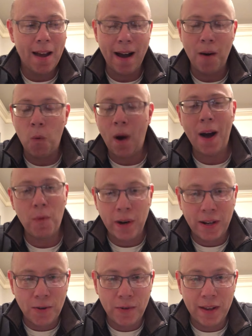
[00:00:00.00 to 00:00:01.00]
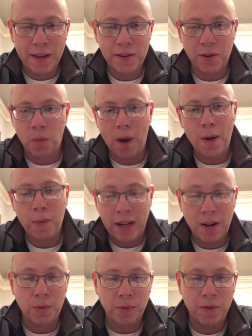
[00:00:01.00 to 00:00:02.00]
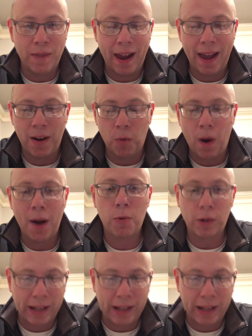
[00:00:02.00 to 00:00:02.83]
Uh, why we do this or why we don't do that or why we're